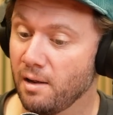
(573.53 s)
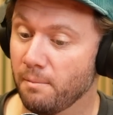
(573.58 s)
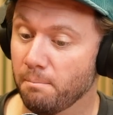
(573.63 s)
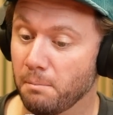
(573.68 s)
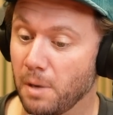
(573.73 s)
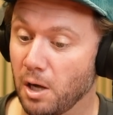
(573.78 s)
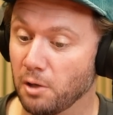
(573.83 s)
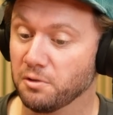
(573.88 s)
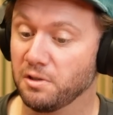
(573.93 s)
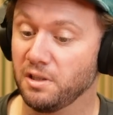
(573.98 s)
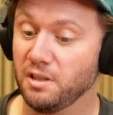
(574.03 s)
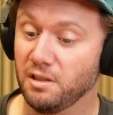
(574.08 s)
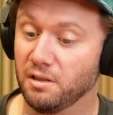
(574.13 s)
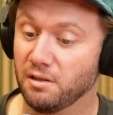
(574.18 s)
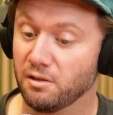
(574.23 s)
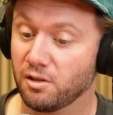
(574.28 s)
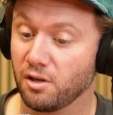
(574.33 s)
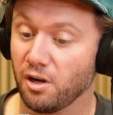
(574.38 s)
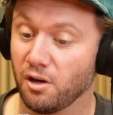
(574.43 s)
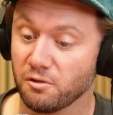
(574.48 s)

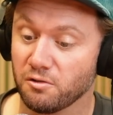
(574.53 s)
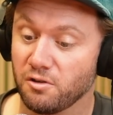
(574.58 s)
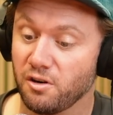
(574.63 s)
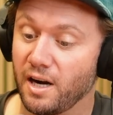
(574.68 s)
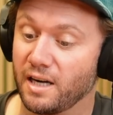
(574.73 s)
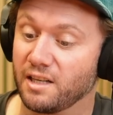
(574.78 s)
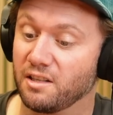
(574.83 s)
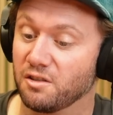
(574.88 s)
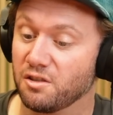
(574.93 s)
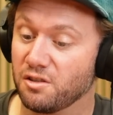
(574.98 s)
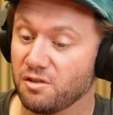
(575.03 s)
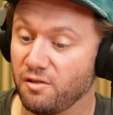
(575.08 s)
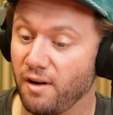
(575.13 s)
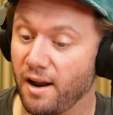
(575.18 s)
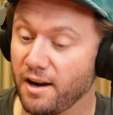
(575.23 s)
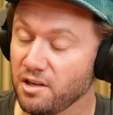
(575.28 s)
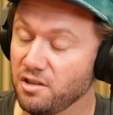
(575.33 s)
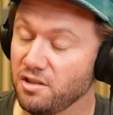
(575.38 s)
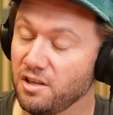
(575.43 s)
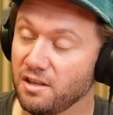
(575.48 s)
Multi-contractor
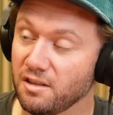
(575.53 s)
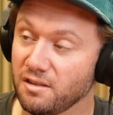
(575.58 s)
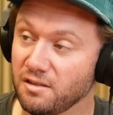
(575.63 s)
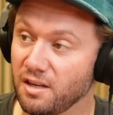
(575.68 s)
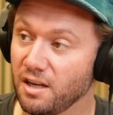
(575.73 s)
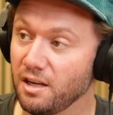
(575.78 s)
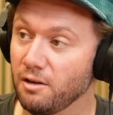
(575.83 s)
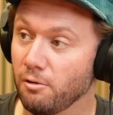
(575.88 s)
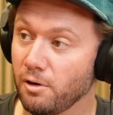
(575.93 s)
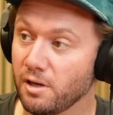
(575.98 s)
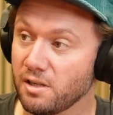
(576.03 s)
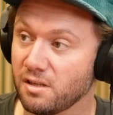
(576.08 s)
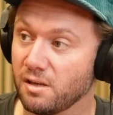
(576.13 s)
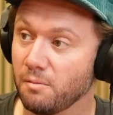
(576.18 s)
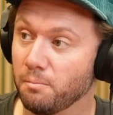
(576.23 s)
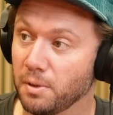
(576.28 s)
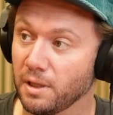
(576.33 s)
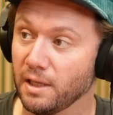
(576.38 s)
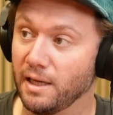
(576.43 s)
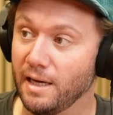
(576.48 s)
strategy to de-risk
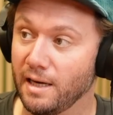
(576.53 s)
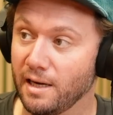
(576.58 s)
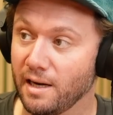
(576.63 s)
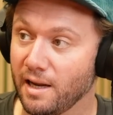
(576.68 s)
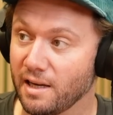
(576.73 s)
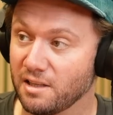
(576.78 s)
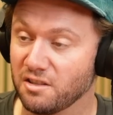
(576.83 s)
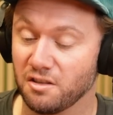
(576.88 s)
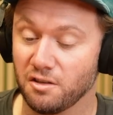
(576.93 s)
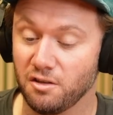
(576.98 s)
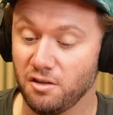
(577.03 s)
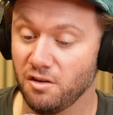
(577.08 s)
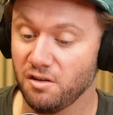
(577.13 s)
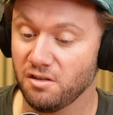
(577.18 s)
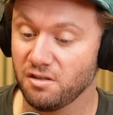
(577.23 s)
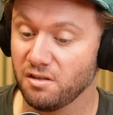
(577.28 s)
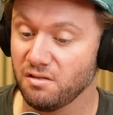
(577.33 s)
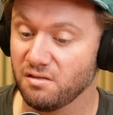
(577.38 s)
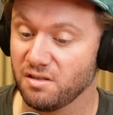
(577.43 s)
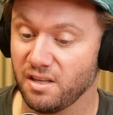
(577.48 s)
plant
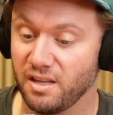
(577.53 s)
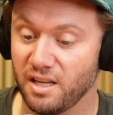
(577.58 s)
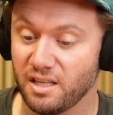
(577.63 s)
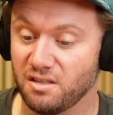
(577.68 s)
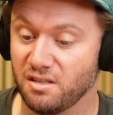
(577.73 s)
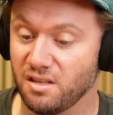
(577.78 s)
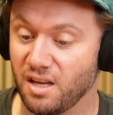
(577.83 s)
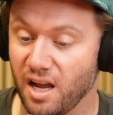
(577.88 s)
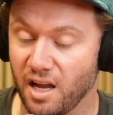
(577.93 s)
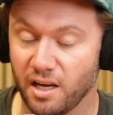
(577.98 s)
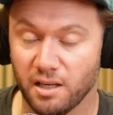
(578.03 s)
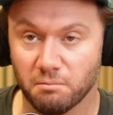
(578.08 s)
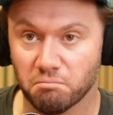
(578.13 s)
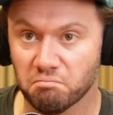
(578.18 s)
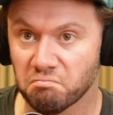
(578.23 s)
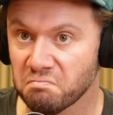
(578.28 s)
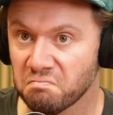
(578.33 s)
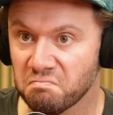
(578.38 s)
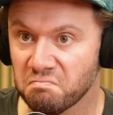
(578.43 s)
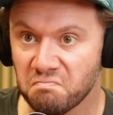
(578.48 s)
execution. So that's saying
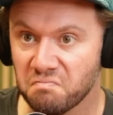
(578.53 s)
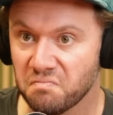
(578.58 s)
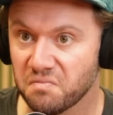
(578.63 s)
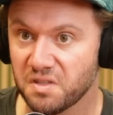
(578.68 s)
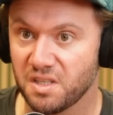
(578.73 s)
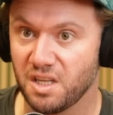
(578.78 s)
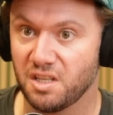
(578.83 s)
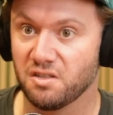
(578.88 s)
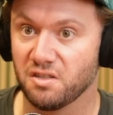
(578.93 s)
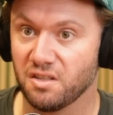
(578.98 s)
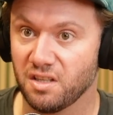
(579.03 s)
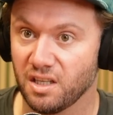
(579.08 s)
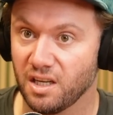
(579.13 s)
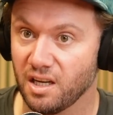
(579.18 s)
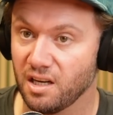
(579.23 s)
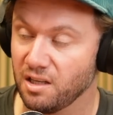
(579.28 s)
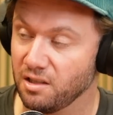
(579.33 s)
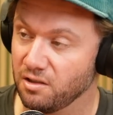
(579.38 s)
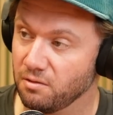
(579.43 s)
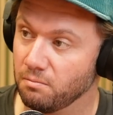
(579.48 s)
essentially they're
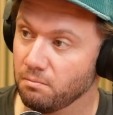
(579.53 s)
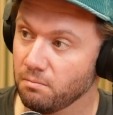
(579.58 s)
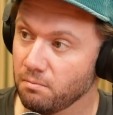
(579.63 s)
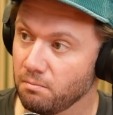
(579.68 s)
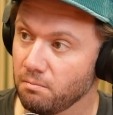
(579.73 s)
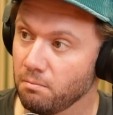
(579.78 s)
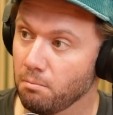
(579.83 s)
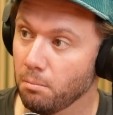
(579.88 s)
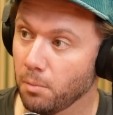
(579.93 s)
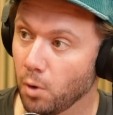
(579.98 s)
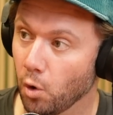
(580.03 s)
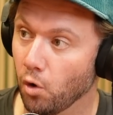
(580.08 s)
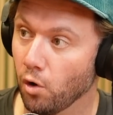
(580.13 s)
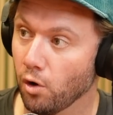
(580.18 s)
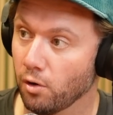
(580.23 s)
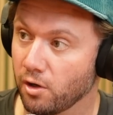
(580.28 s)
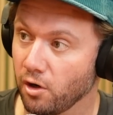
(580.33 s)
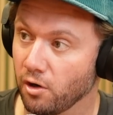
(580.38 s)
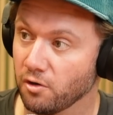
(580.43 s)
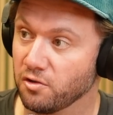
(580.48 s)
getting
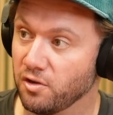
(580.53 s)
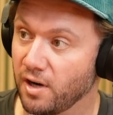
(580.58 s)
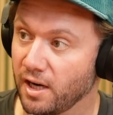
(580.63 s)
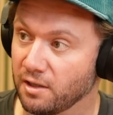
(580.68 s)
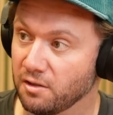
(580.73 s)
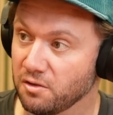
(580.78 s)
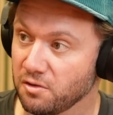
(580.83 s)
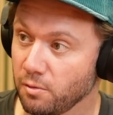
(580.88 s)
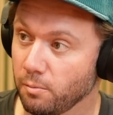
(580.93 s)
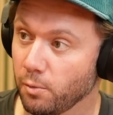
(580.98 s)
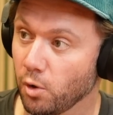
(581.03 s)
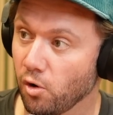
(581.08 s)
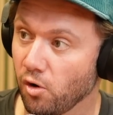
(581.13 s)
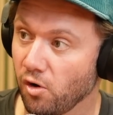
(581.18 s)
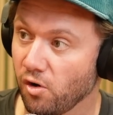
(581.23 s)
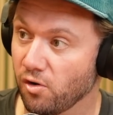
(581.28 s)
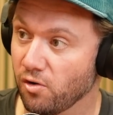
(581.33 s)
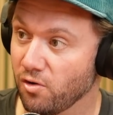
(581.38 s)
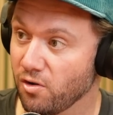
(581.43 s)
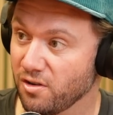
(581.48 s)
more contractors or more
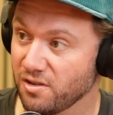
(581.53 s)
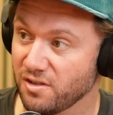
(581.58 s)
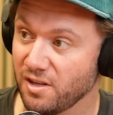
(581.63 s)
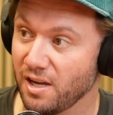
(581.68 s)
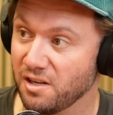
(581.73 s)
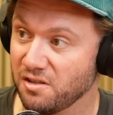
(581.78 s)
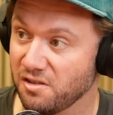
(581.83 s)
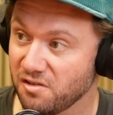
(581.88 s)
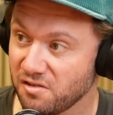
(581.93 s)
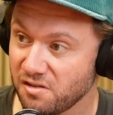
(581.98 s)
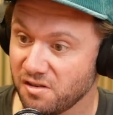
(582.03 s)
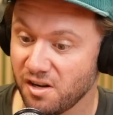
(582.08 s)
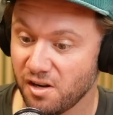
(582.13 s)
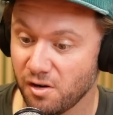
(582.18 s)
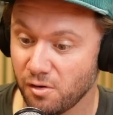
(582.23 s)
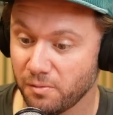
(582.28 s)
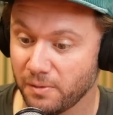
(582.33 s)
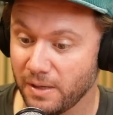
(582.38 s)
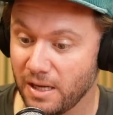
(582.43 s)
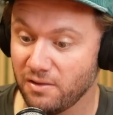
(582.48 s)
organisations to
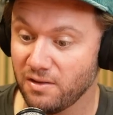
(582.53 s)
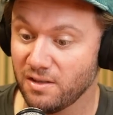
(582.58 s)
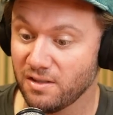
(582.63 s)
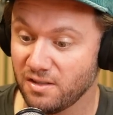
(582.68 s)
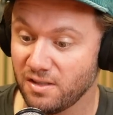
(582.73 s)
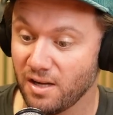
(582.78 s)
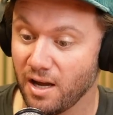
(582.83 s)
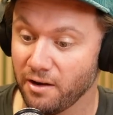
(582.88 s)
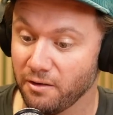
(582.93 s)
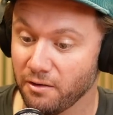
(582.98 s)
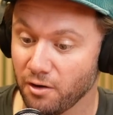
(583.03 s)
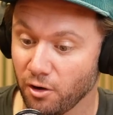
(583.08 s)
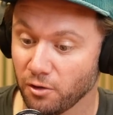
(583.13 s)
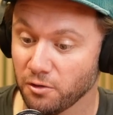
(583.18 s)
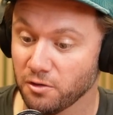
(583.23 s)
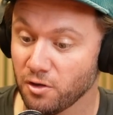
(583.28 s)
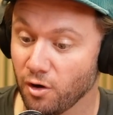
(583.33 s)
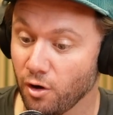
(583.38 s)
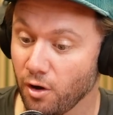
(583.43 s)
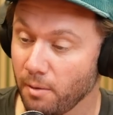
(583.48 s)
help get this done
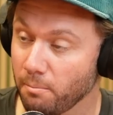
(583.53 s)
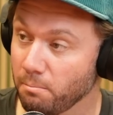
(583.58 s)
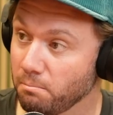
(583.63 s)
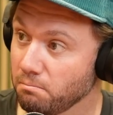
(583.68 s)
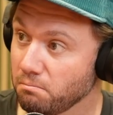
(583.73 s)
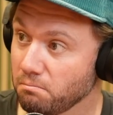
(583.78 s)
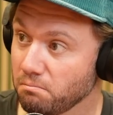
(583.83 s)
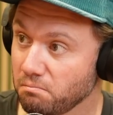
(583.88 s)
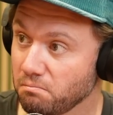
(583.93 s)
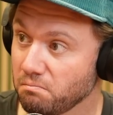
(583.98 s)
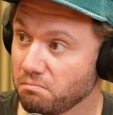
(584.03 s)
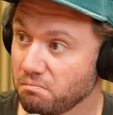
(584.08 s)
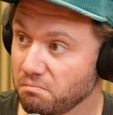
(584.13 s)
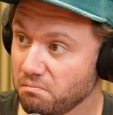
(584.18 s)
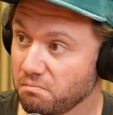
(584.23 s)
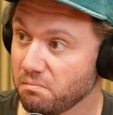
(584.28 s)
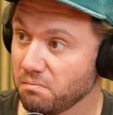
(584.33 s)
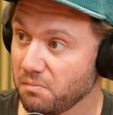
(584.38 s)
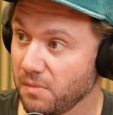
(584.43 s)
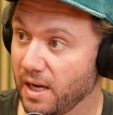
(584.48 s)
on time
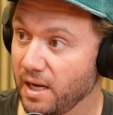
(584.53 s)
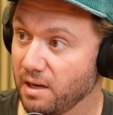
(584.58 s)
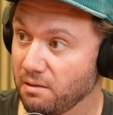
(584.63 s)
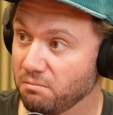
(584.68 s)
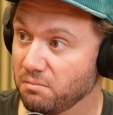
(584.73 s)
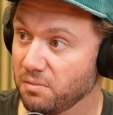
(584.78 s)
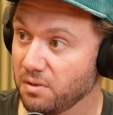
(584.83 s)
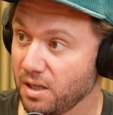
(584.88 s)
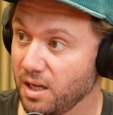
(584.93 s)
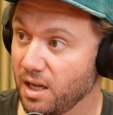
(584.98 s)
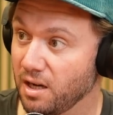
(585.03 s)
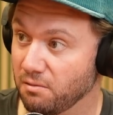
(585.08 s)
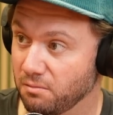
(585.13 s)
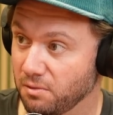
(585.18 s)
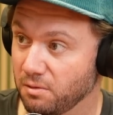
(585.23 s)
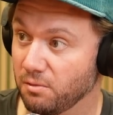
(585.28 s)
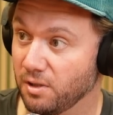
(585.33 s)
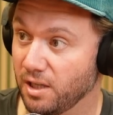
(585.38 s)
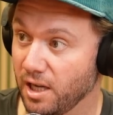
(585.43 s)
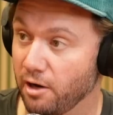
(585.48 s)
and get it
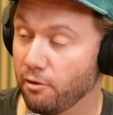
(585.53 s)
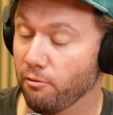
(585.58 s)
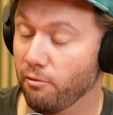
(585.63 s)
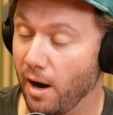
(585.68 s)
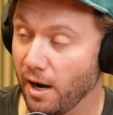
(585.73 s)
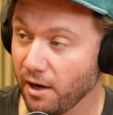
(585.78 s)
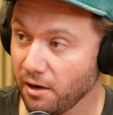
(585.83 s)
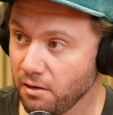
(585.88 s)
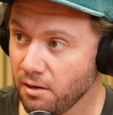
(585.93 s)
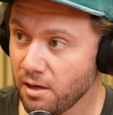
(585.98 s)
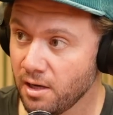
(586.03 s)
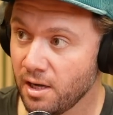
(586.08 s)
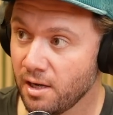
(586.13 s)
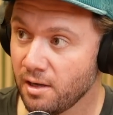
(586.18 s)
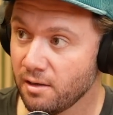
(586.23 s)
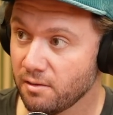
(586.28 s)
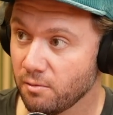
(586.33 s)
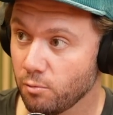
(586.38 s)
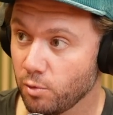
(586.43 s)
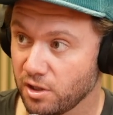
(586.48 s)
running,
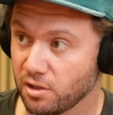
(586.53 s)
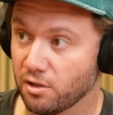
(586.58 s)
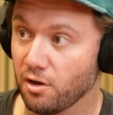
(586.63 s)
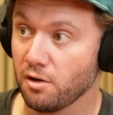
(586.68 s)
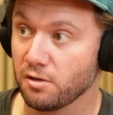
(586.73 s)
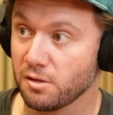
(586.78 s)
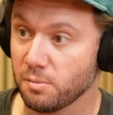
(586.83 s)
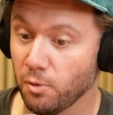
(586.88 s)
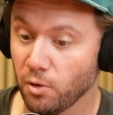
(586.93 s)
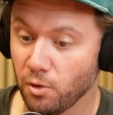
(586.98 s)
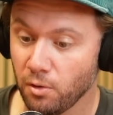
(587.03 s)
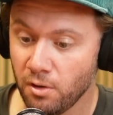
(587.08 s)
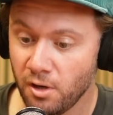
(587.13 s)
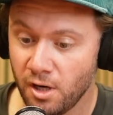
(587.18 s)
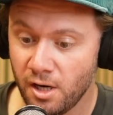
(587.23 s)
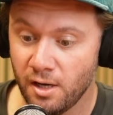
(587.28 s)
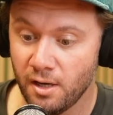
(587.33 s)
which costs more.